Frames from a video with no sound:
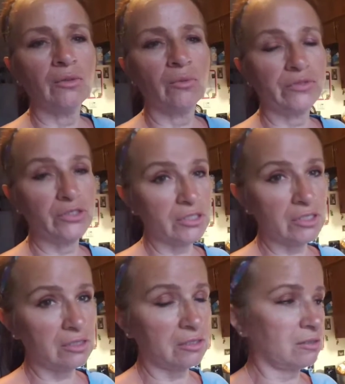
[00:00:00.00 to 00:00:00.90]
with just
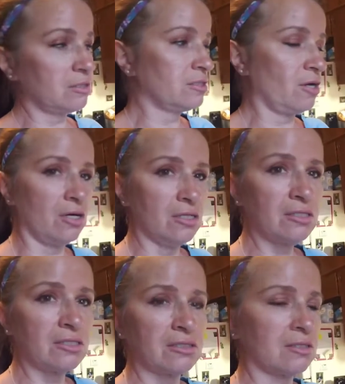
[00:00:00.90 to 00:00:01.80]
the sauce,